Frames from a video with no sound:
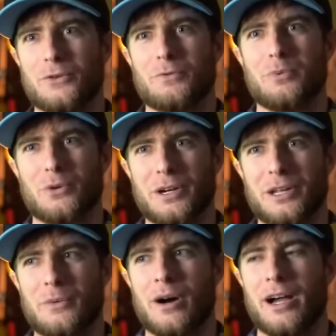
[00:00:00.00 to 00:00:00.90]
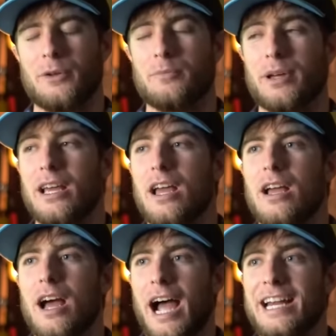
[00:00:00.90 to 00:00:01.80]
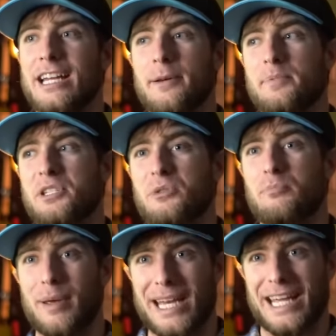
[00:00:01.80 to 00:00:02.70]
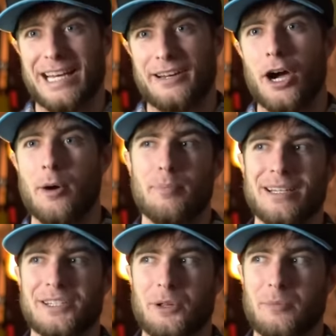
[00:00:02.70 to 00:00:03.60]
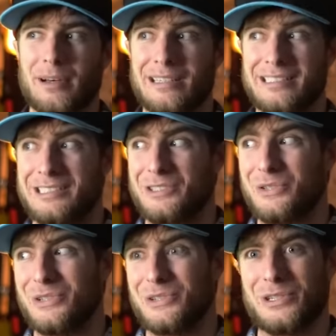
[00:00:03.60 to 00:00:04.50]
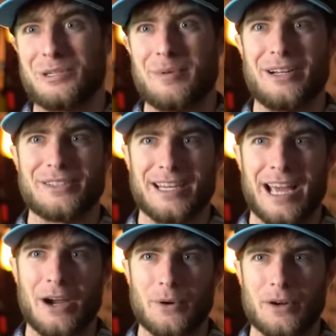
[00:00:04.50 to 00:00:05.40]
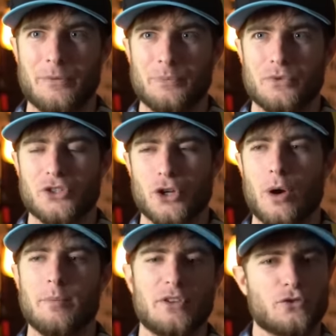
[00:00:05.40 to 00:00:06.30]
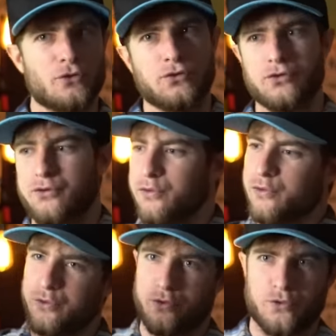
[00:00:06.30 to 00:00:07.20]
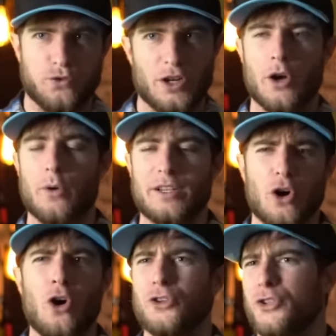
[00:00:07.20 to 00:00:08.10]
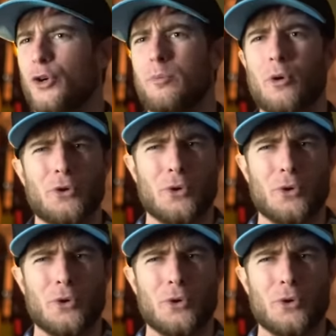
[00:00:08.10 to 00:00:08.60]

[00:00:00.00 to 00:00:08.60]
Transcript: was pretty wild, but I ended up spinning up until about 130 miles an hour. So I'm just, you know, it's all turbo